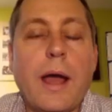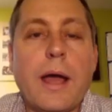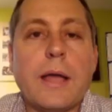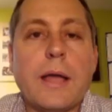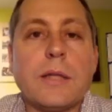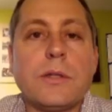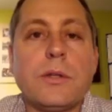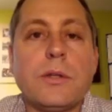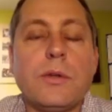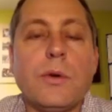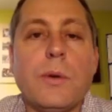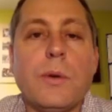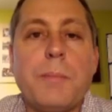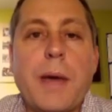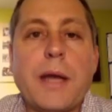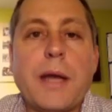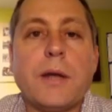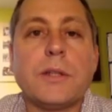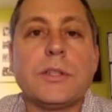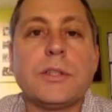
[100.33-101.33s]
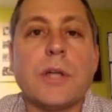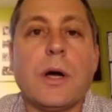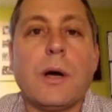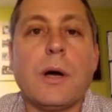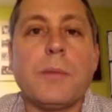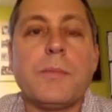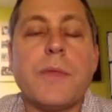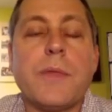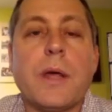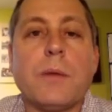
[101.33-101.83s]
and to do a better
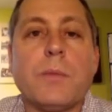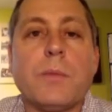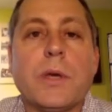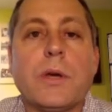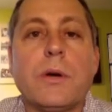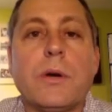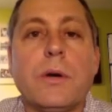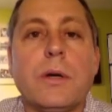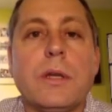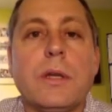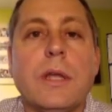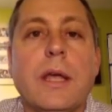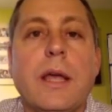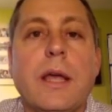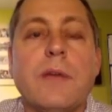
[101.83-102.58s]
job than we could